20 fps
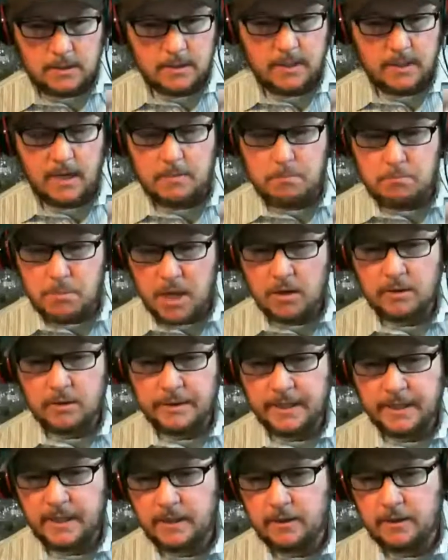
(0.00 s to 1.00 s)
mailed
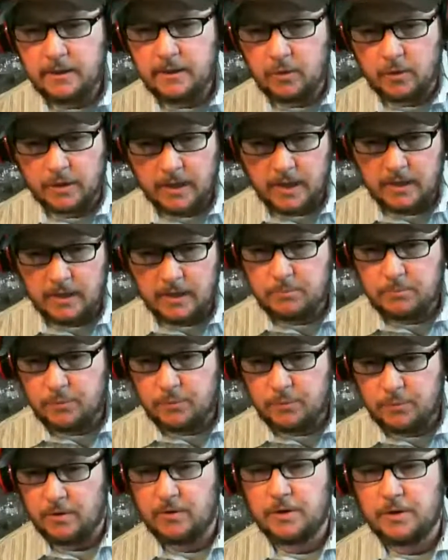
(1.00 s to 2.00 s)
in or get
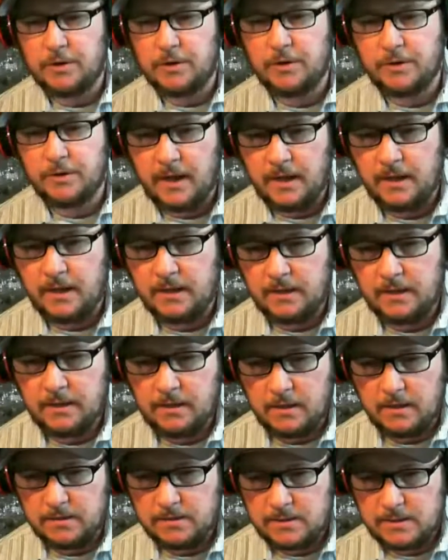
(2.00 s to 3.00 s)
priority getting, you
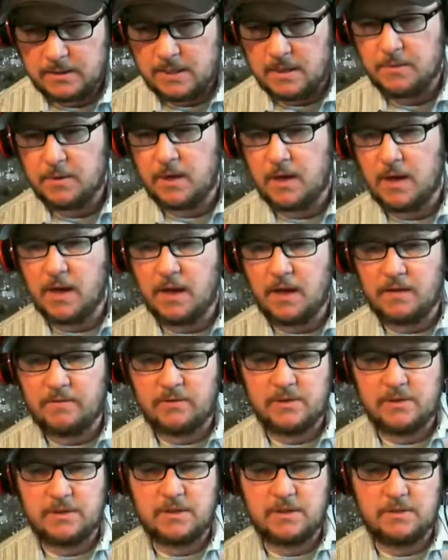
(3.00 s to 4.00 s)
know, some kind of
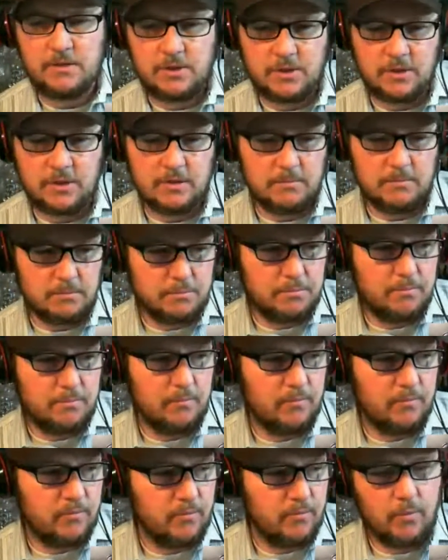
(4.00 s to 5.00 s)
restitution
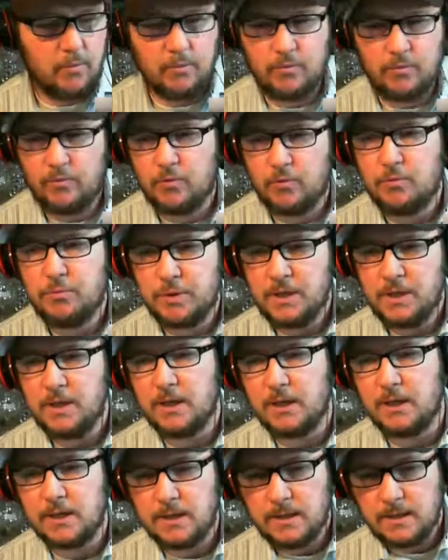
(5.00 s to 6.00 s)
f- for beer.
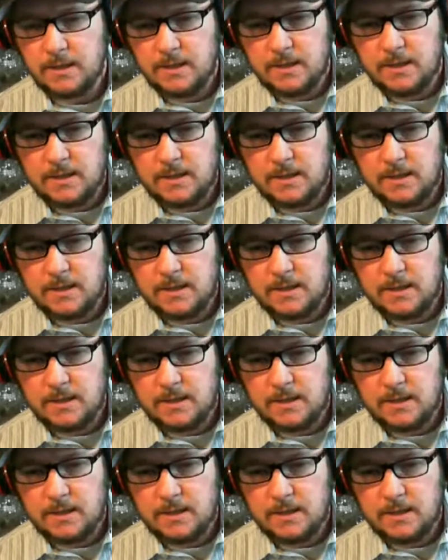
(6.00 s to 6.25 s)
Yeah.